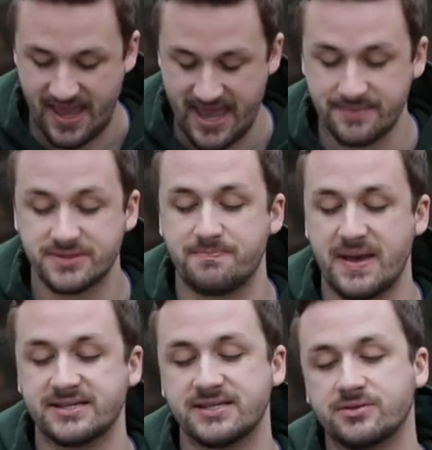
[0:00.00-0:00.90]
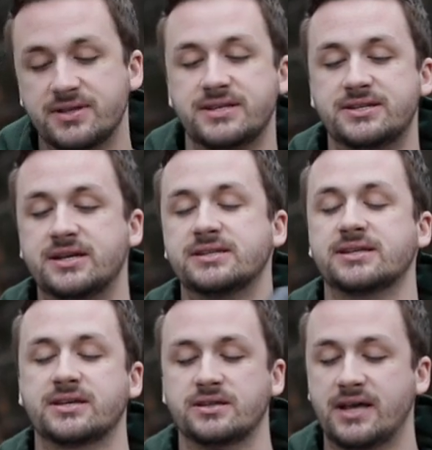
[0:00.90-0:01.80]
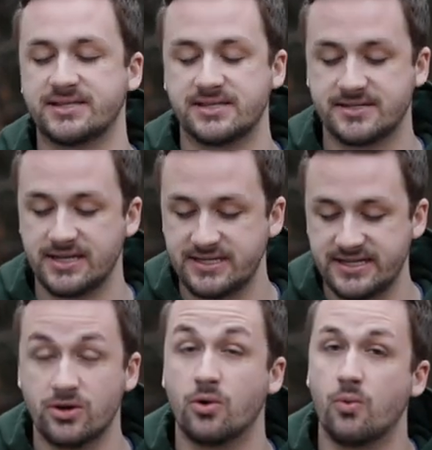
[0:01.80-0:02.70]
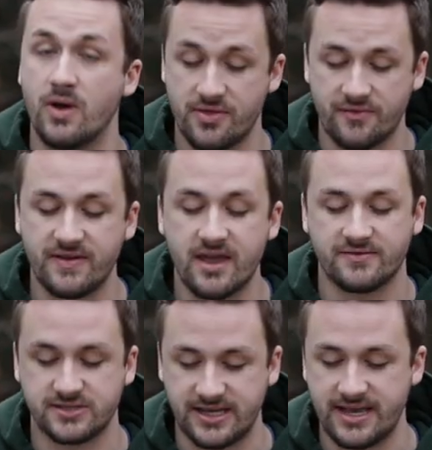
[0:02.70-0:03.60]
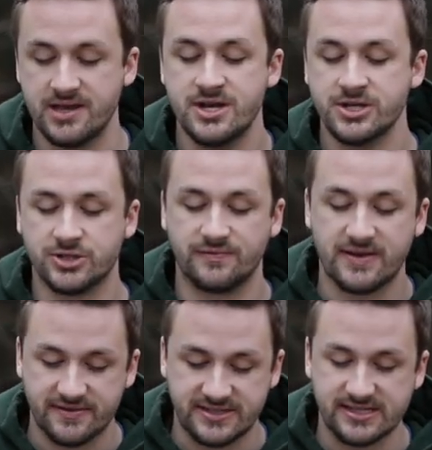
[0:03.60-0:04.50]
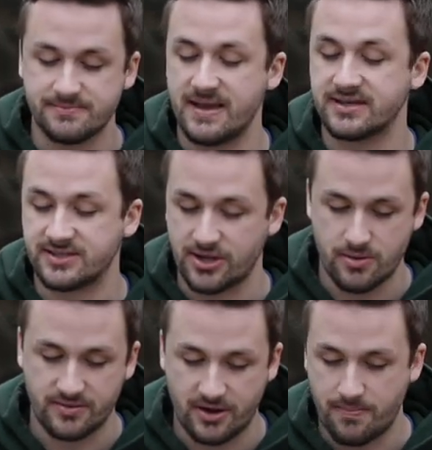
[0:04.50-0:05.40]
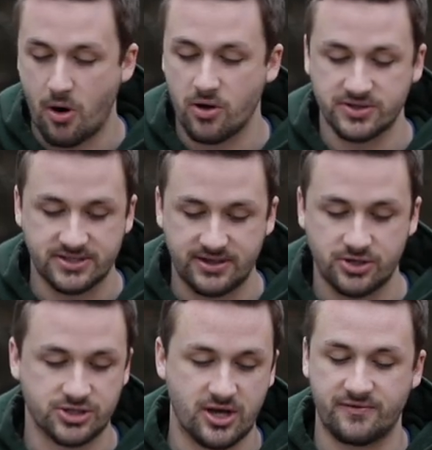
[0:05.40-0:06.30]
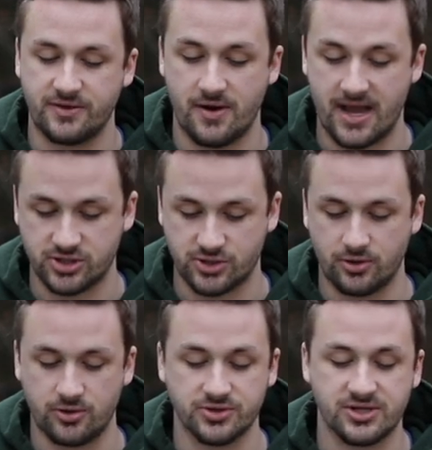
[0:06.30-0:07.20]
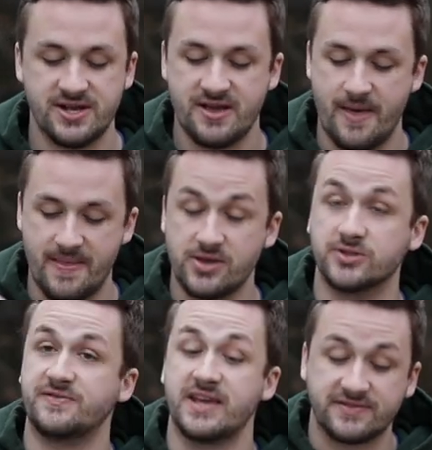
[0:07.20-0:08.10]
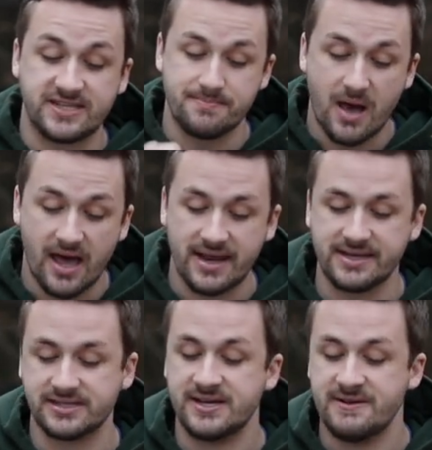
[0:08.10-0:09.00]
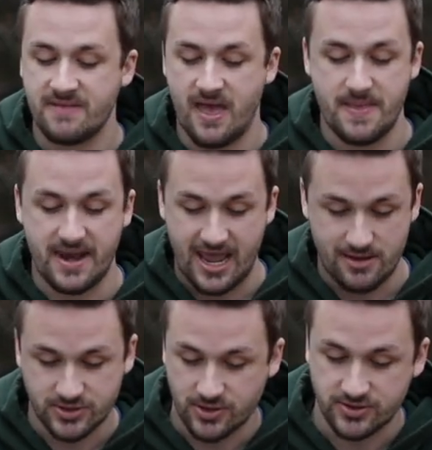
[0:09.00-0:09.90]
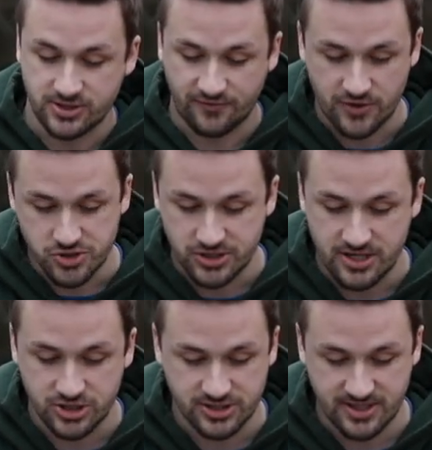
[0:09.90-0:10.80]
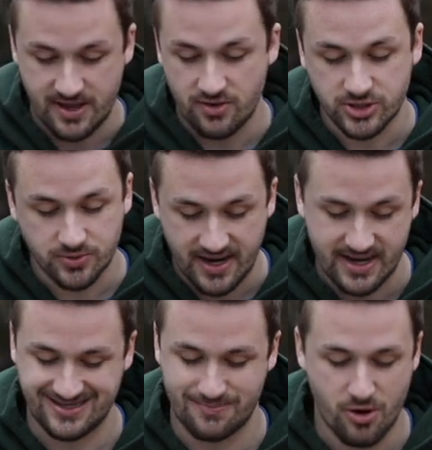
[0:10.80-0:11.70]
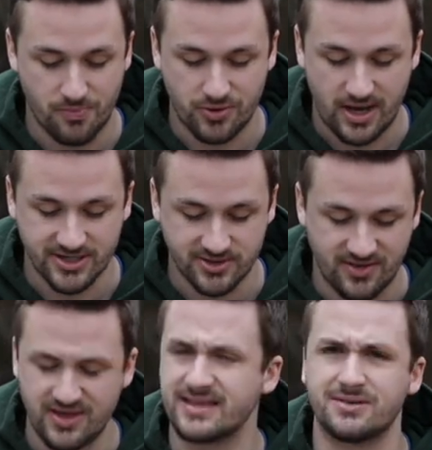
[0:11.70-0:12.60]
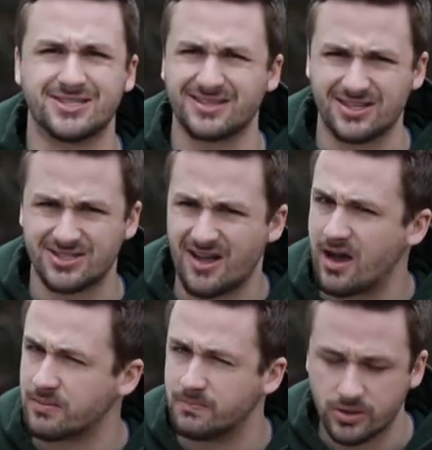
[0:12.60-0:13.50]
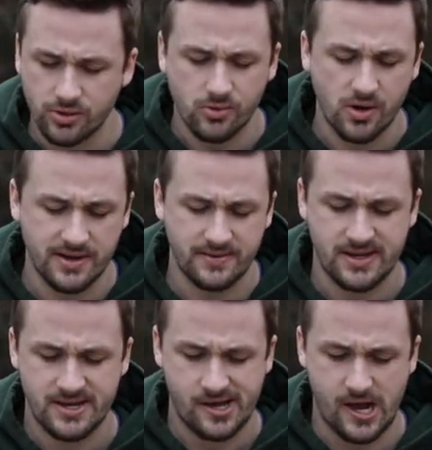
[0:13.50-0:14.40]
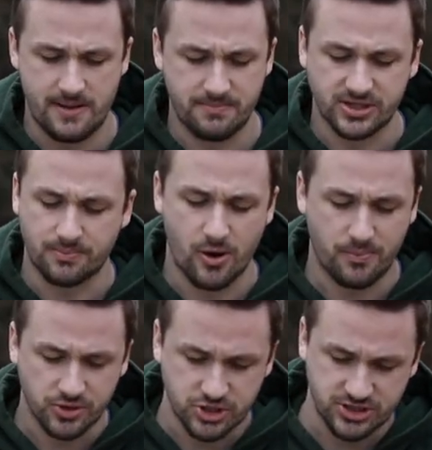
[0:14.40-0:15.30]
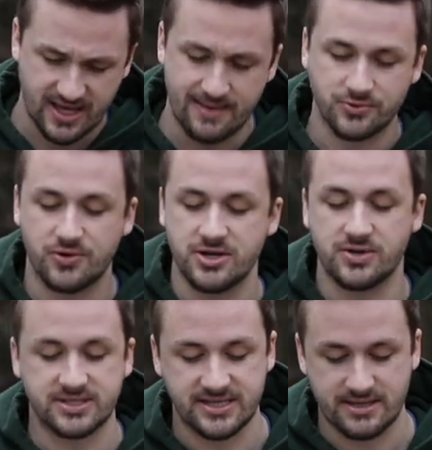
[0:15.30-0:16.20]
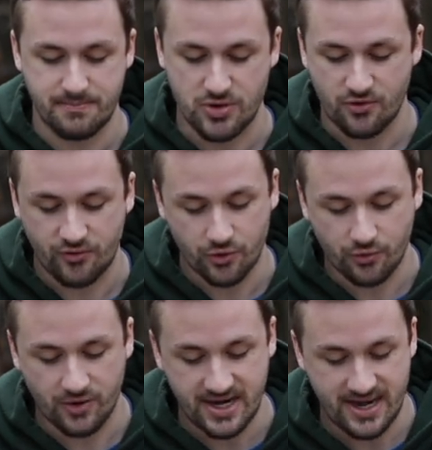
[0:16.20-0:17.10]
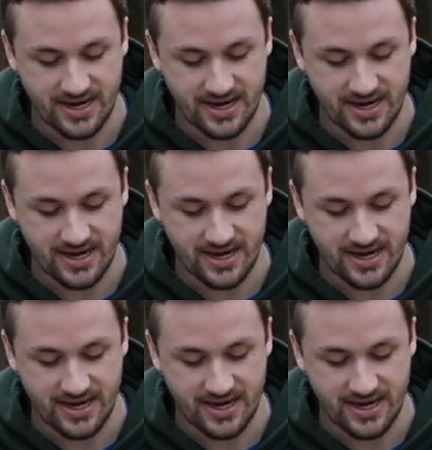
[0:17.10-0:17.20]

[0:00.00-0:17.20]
Amped basically does like a licensing deal with VFC. So VFCs makes their, their parts and their stuff and their externals, and they use VFC bodies, and then Amped throws their fusion engines in there. This one has a purple nozzle. I think that's like the stock blue one, um, but the purple is just the Amped one. You can see the beautiful green